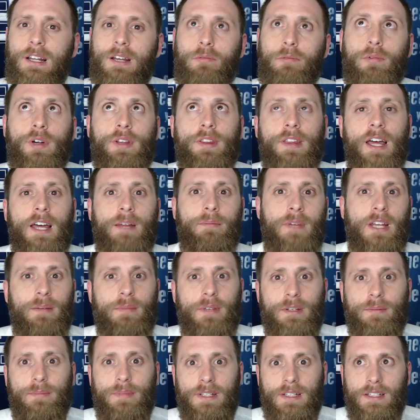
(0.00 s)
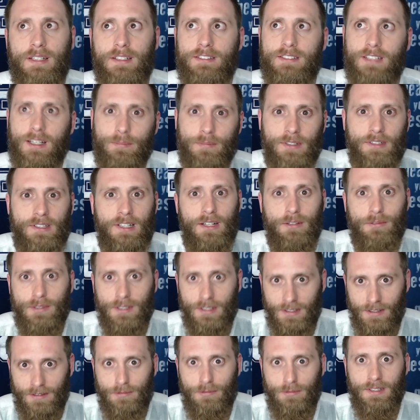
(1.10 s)
Will that maybe be something that
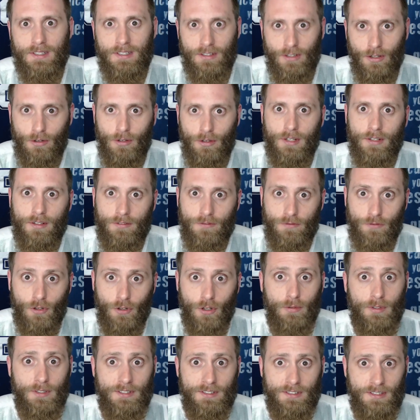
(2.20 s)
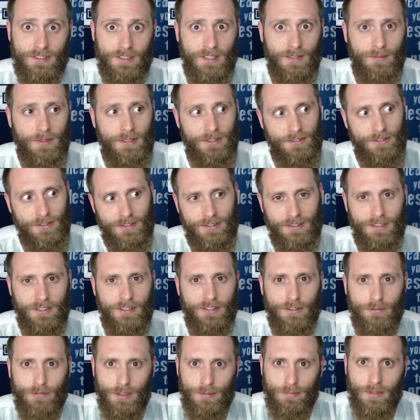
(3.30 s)
we going forward see? I mean, as you see in
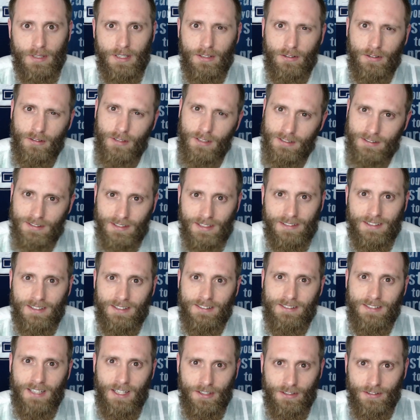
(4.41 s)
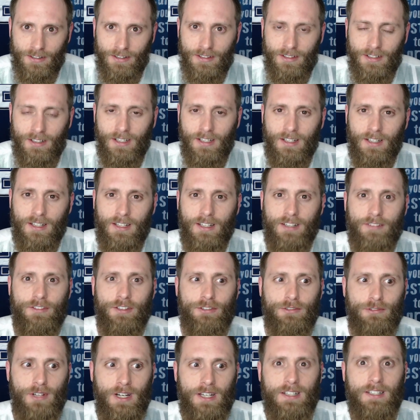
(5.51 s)
the replay, it looks like the center. If you
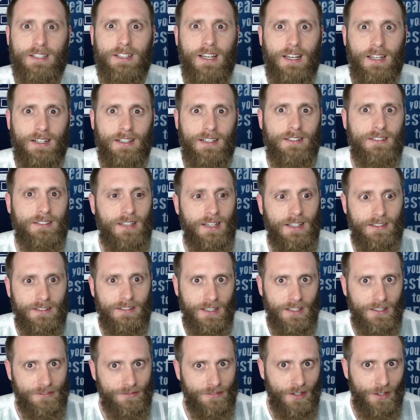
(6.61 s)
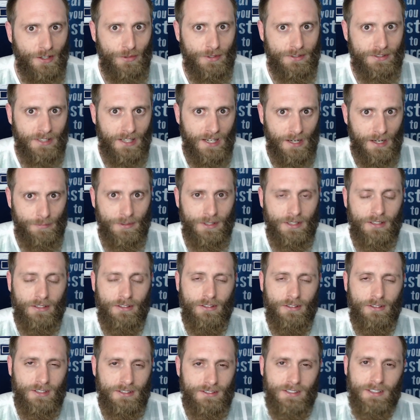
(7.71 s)
try to kind of identify what's happening, it
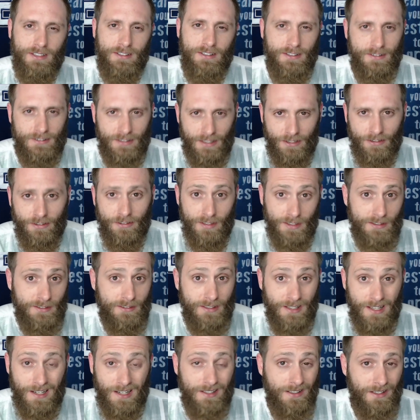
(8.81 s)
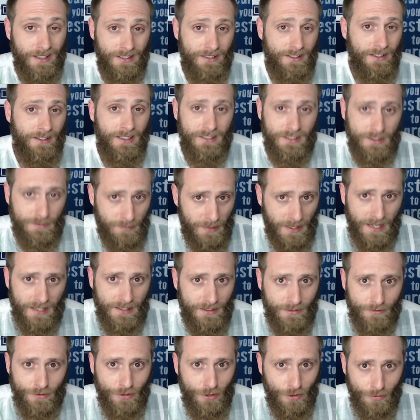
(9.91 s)
looks like the center is locking onto that spy,
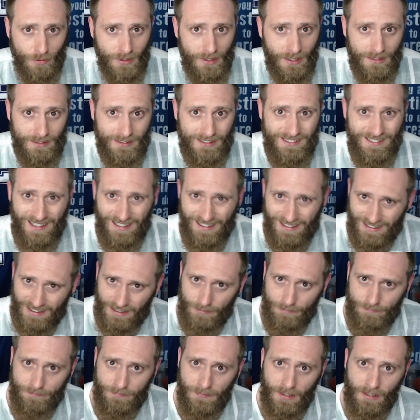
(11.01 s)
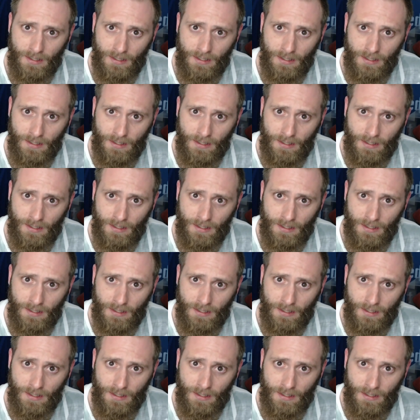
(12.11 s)
even though we're not sending him.